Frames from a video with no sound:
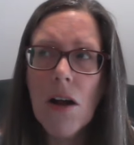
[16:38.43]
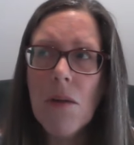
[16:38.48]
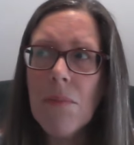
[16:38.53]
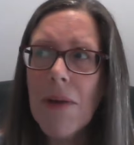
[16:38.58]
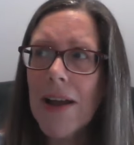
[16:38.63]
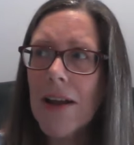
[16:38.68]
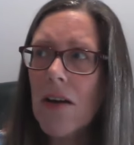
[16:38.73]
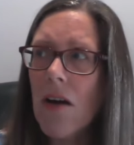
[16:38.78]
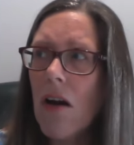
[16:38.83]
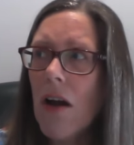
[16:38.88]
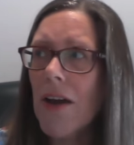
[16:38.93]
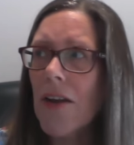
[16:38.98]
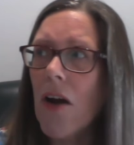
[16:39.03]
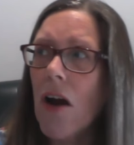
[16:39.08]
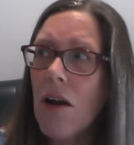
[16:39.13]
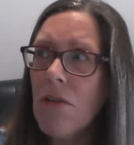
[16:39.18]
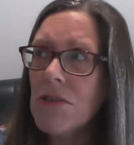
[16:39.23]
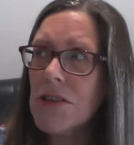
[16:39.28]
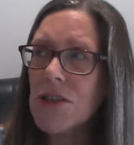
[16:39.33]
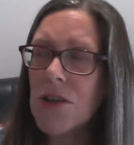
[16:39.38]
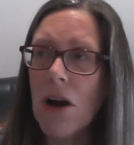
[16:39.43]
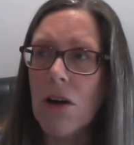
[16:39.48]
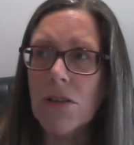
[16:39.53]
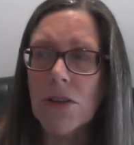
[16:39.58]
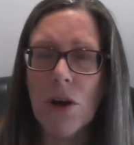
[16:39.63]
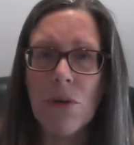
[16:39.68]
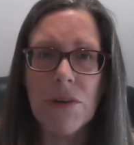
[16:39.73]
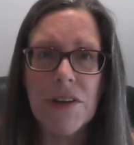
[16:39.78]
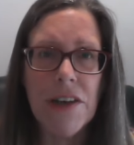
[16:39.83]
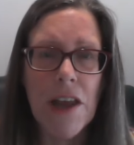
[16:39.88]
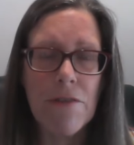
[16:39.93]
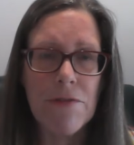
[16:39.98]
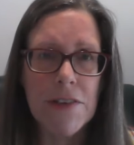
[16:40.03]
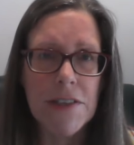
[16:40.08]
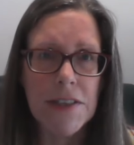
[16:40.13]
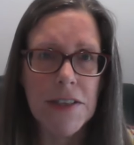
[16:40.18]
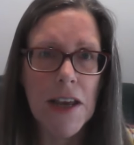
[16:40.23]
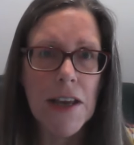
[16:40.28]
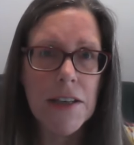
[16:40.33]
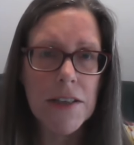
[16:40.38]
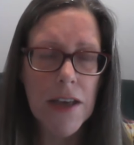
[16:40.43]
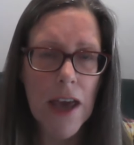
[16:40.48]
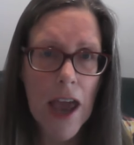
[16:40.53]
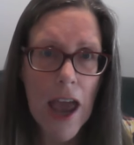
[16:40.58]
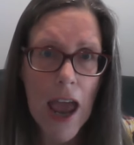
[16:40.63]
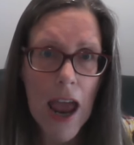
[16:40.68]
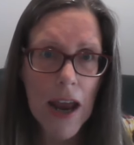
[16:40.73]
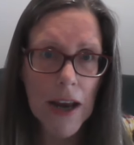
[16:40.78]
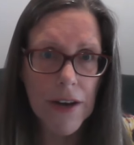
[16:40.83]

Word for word: my God, I was told I would never see 10.